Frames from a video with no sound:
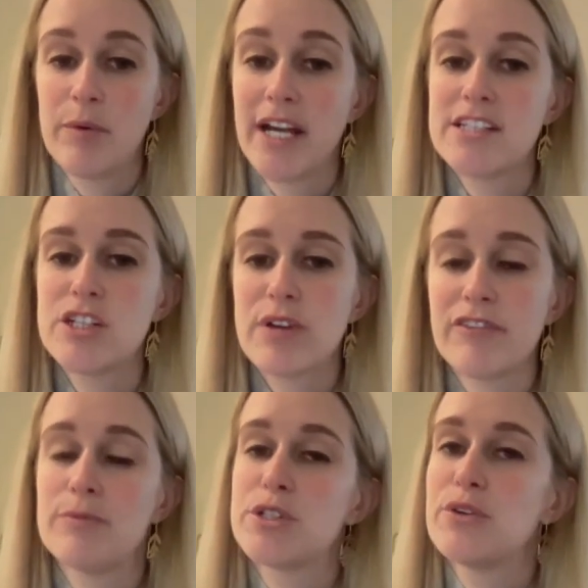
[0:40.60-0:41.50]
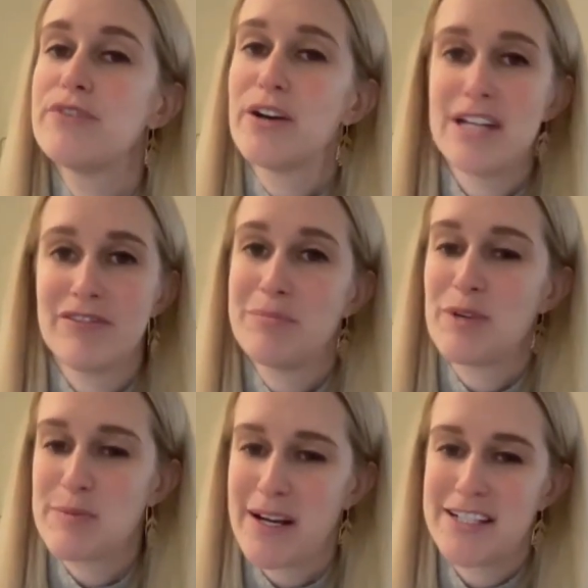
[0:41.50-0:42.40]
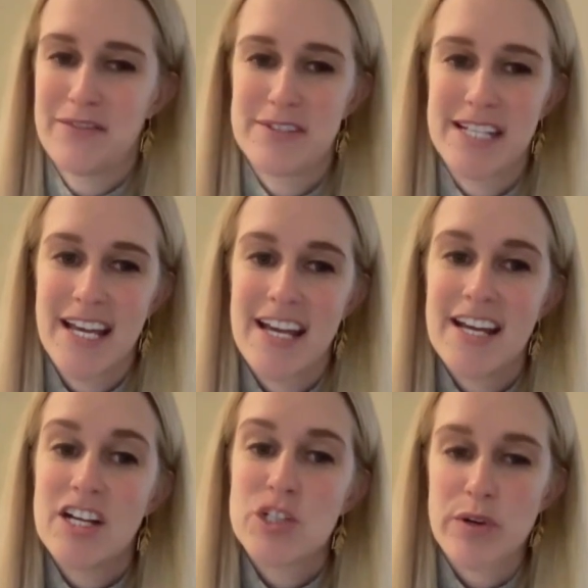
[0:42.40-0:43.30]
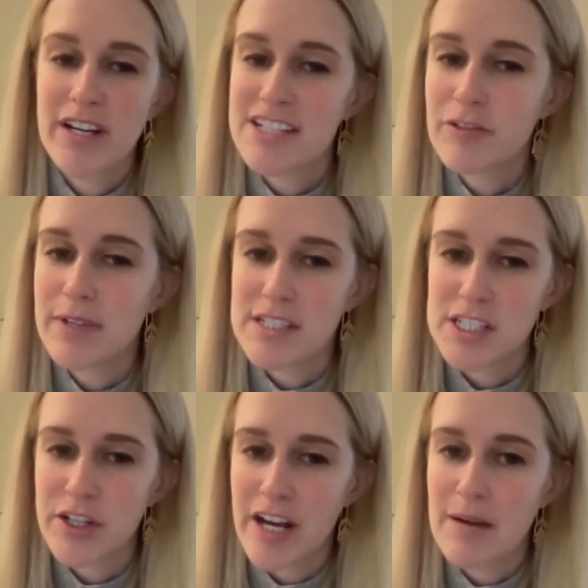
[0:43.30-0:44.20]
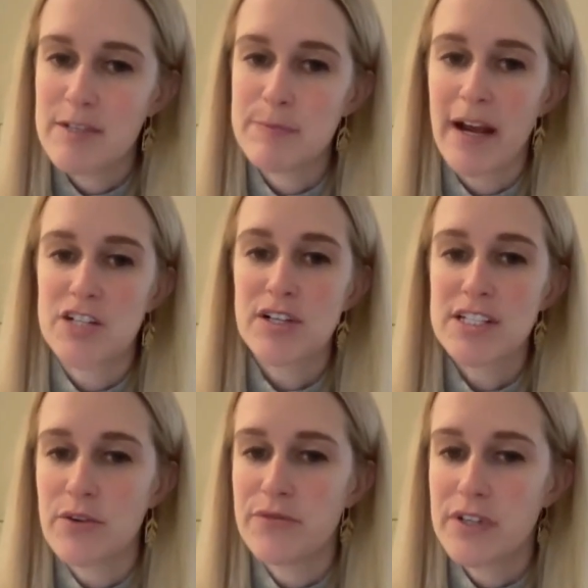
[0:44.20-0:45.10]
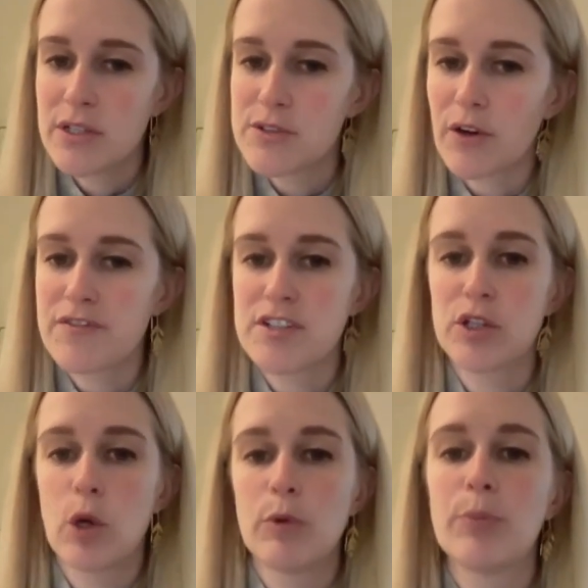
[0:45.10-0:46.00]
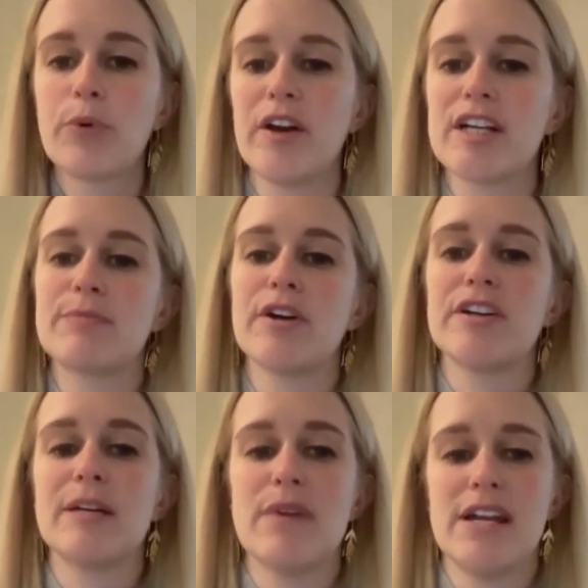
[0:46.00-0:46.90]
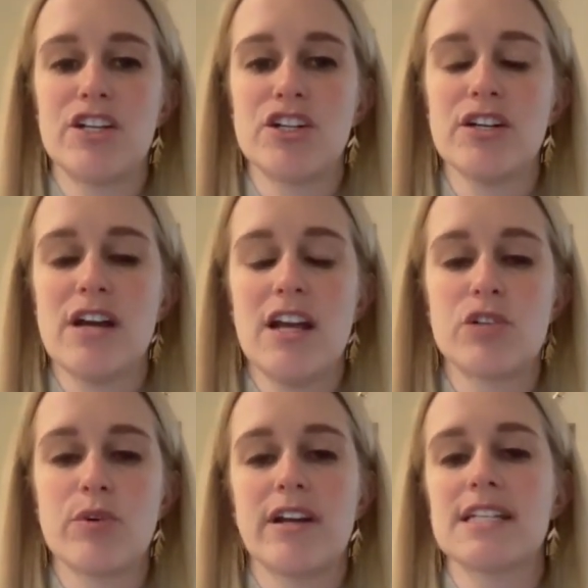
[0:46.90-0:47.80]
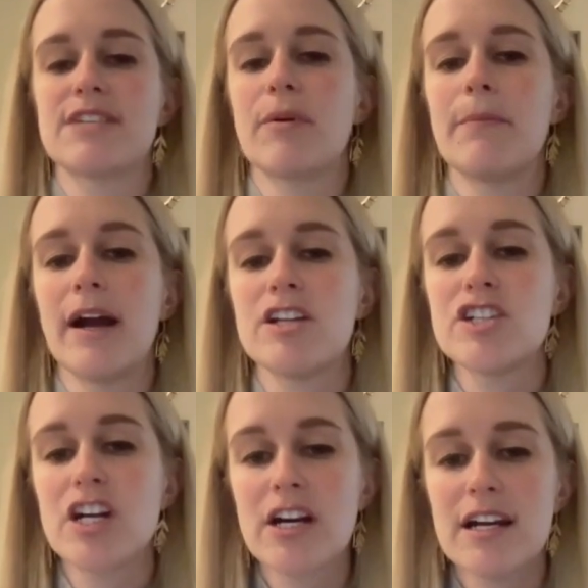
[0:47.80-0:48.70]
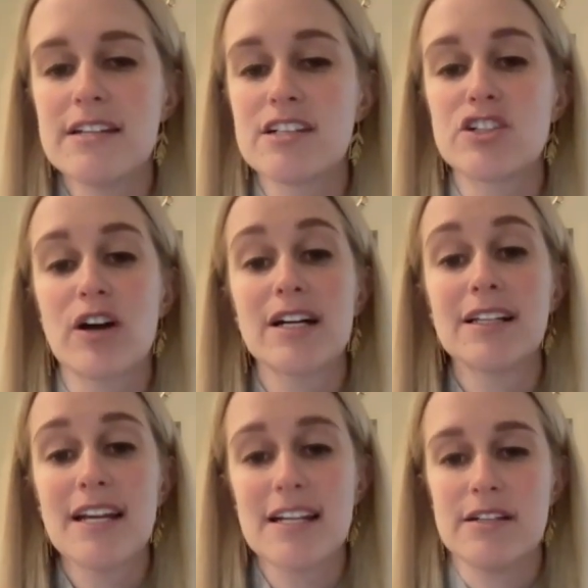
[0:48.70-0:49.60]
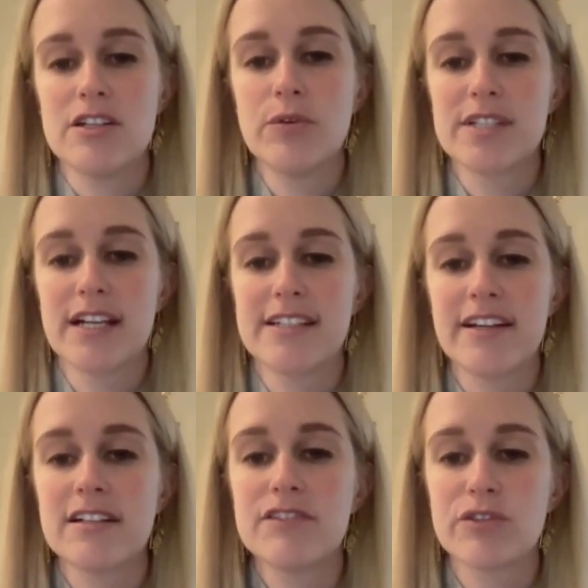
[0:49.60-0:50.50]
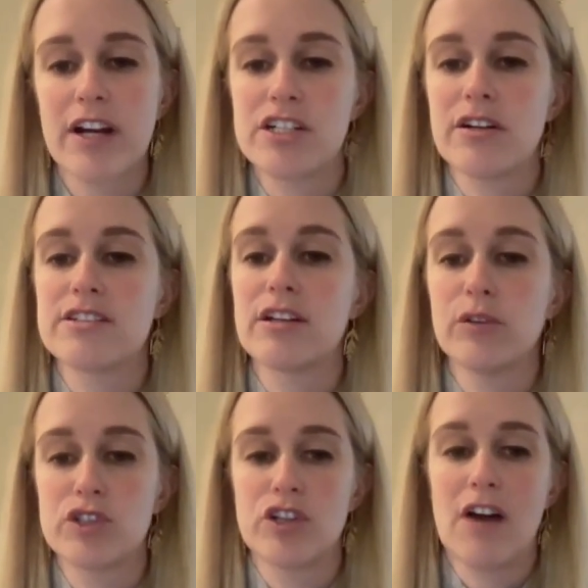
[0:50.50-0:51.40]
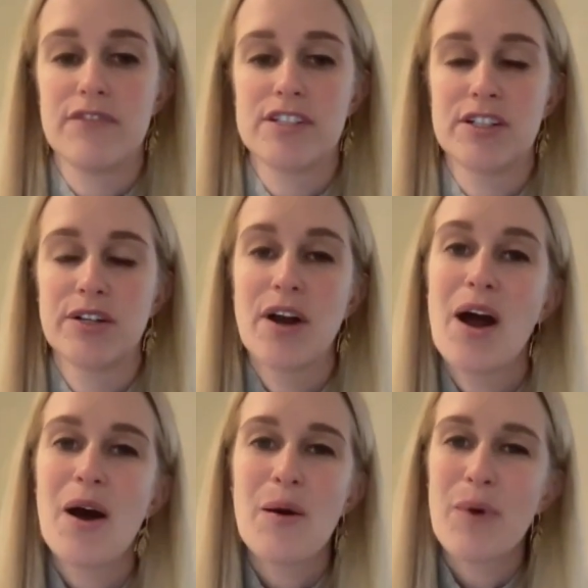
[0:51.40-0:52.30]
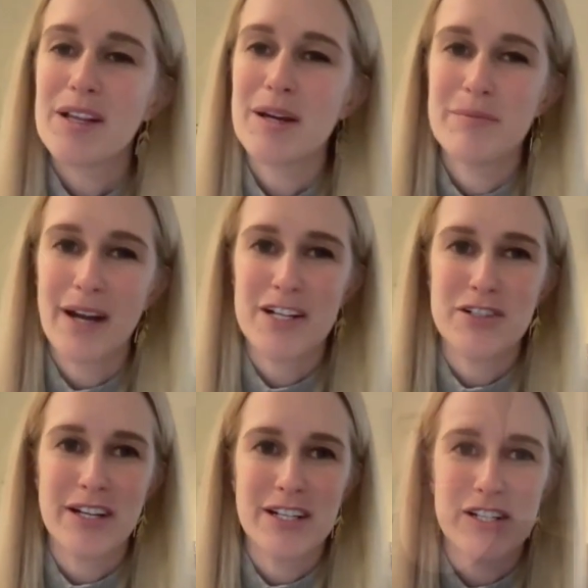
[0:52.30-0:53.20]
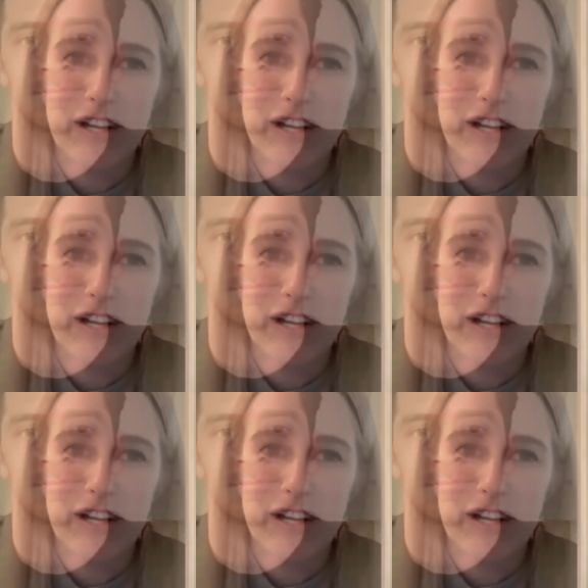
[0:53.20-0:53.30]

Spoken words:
And we get to do that from two very different perspectives. Joining us from Instagram is Patrick Sofin, who serves as Global Product Marketing Manager. And joining us from Mindshare is Sean Clayton, who is an Executive Director and Solution Officer. Welcome, Patrick